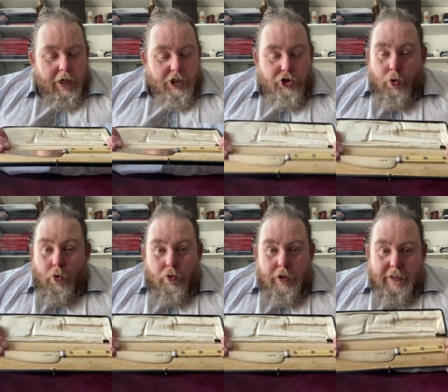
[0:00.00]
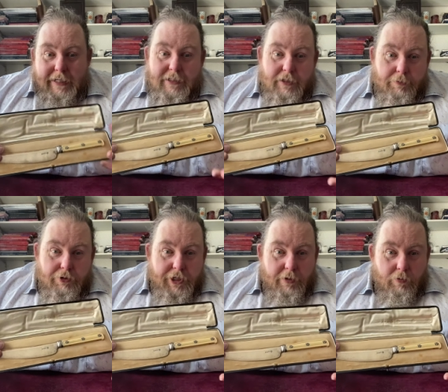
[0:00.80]
at all, unless a
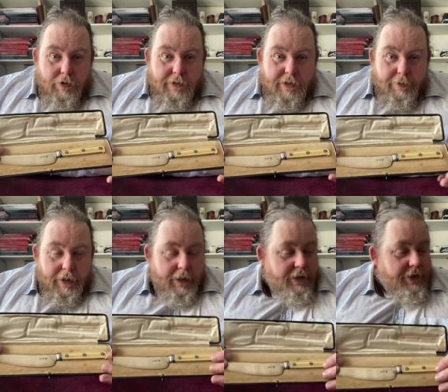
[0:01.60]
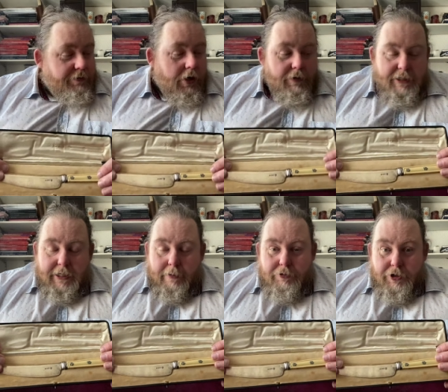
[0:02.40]
museum wants to buy it. There are
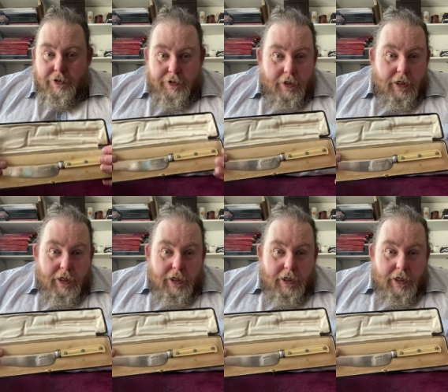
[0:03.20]
exceptions.